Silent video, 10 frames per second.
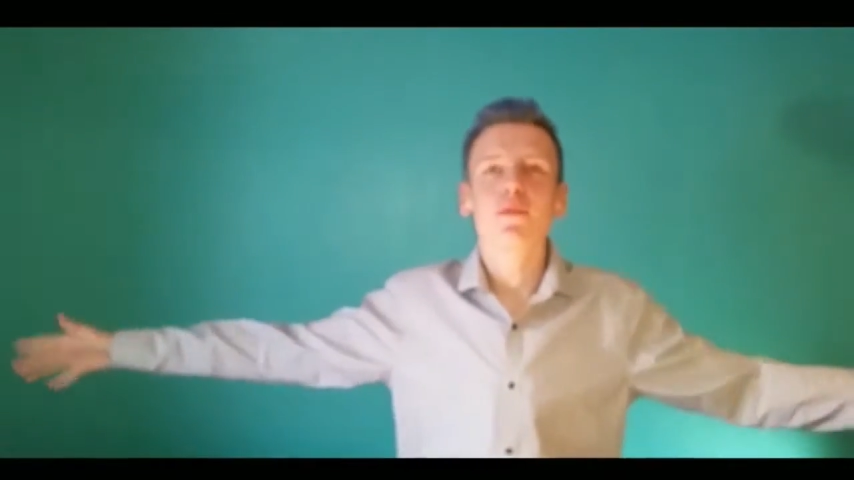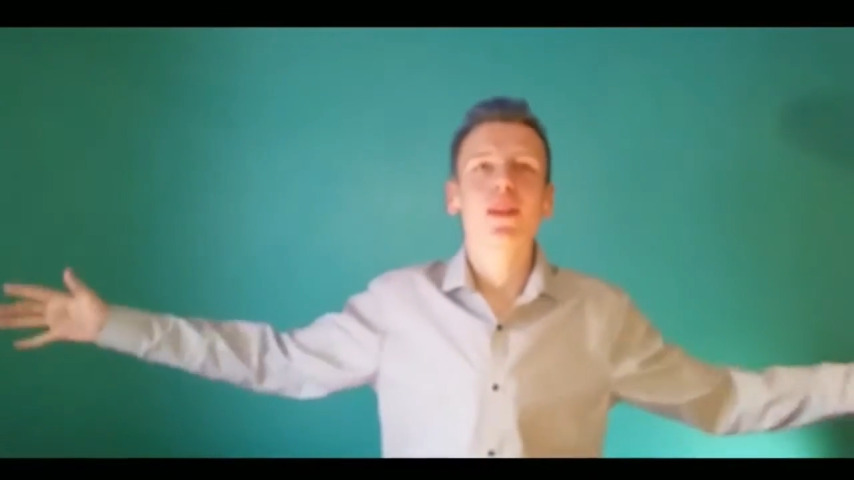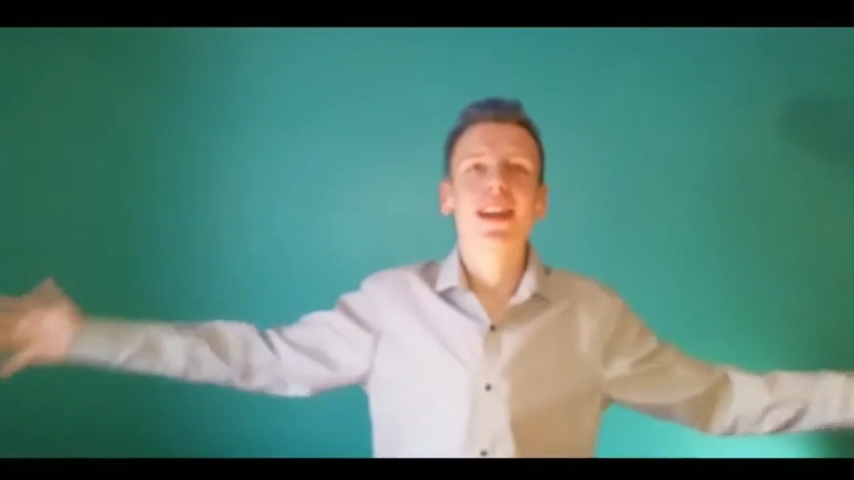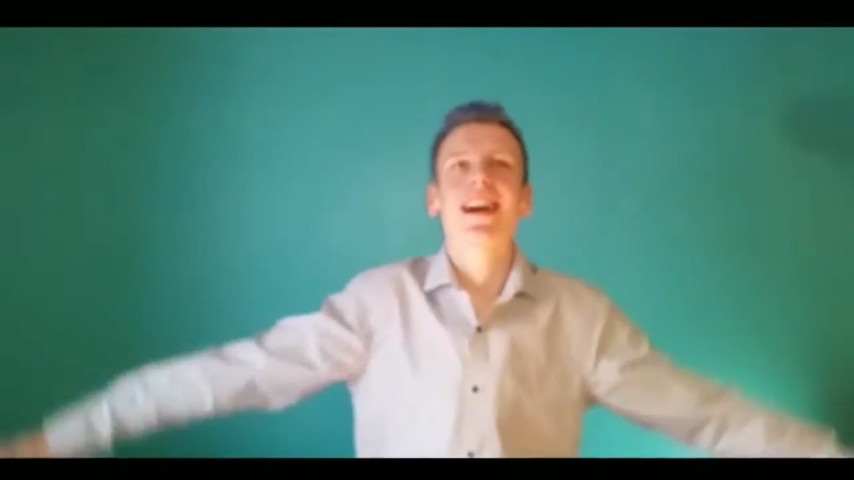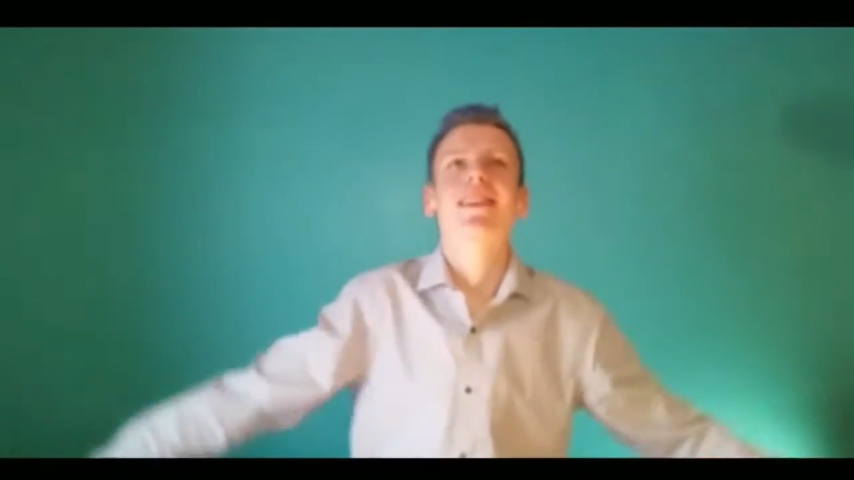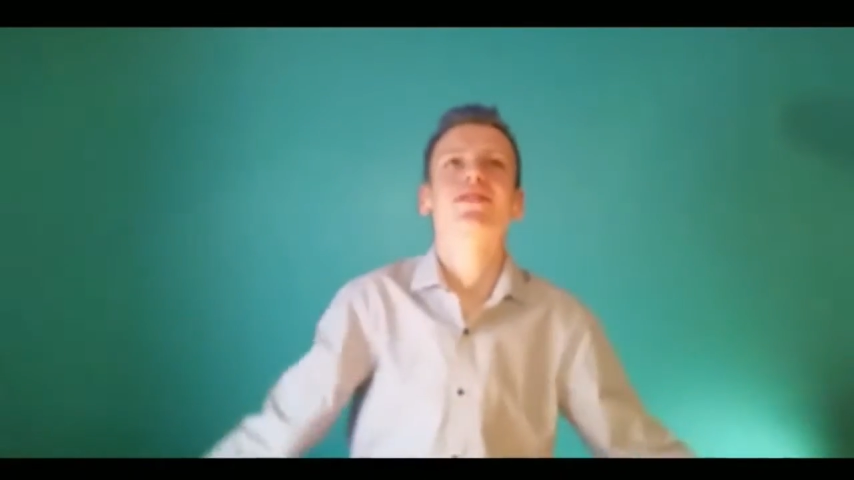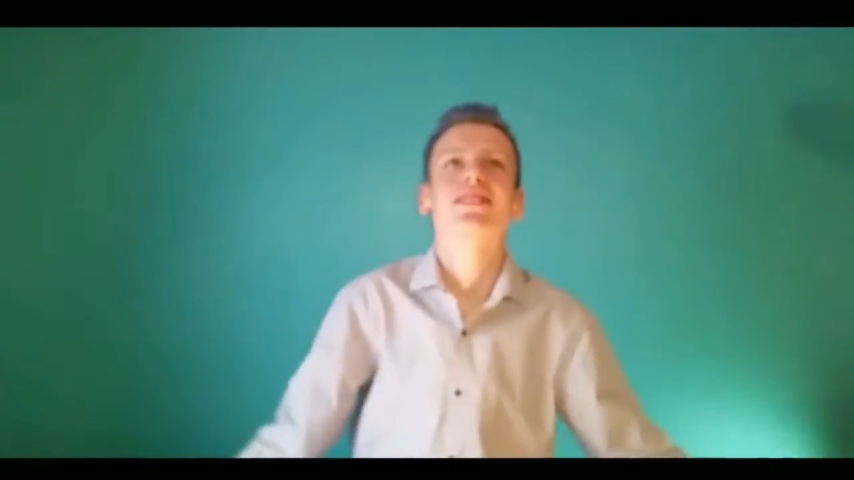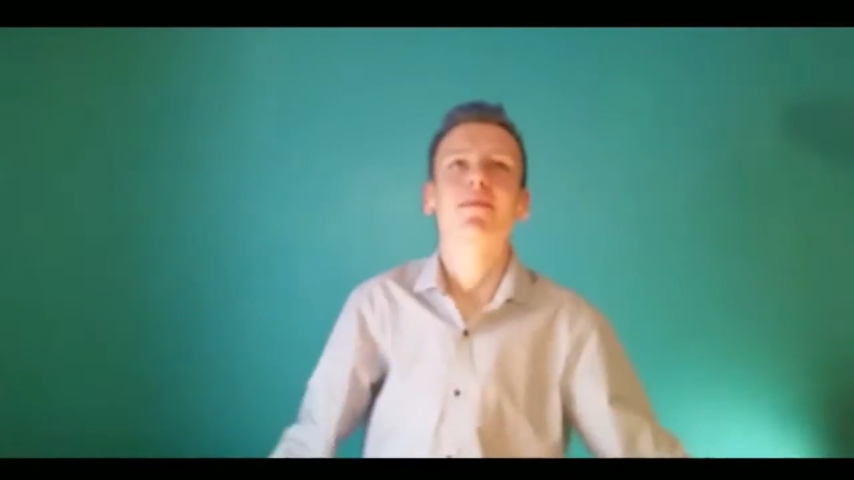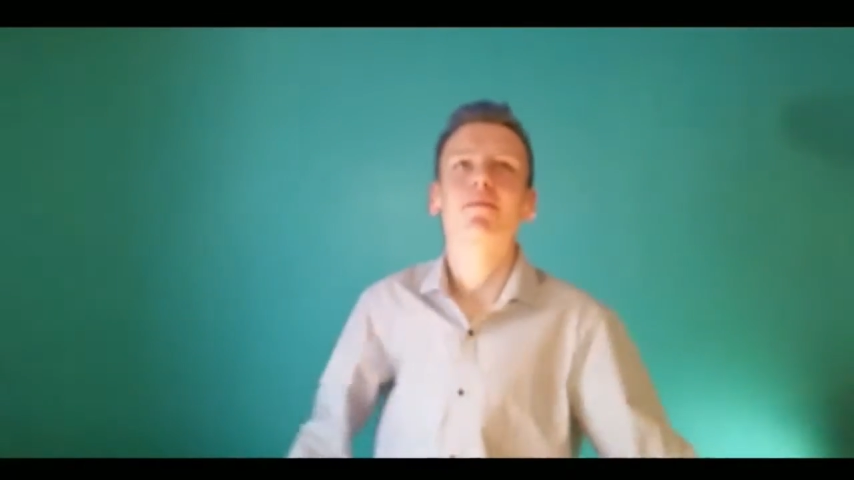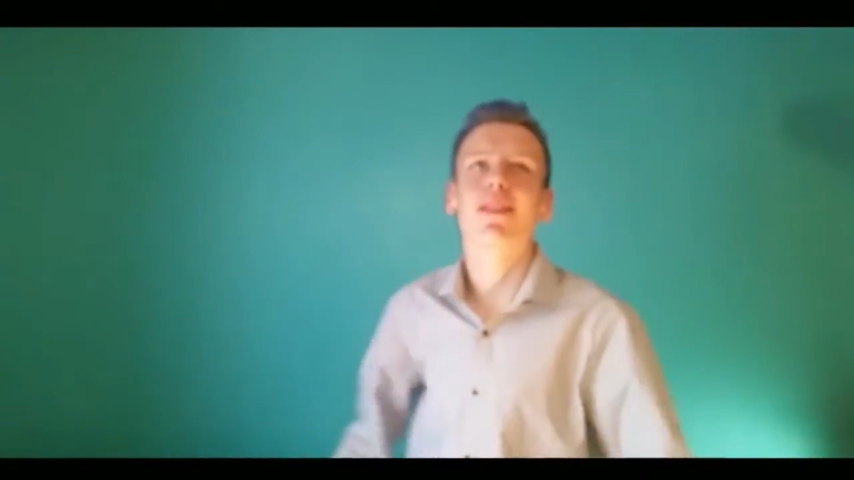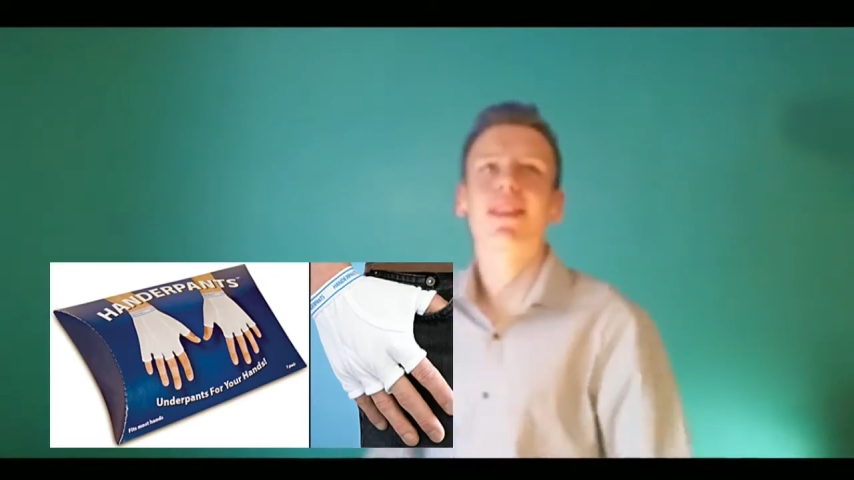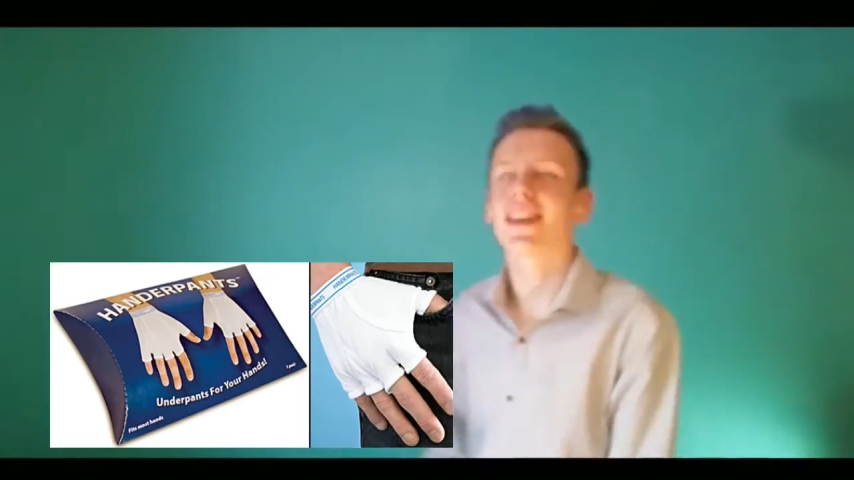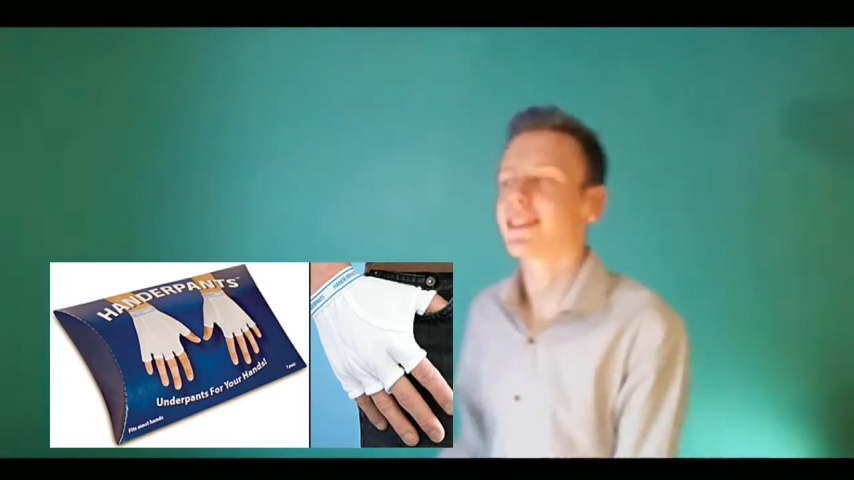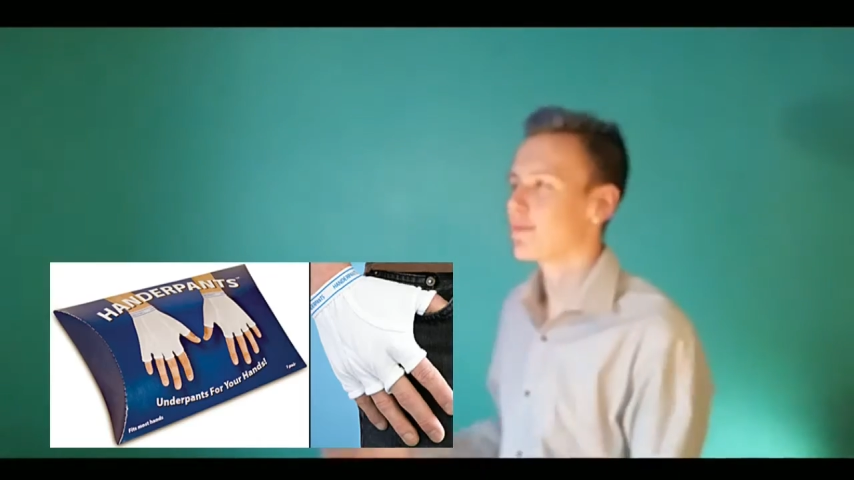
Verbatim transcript: we have something as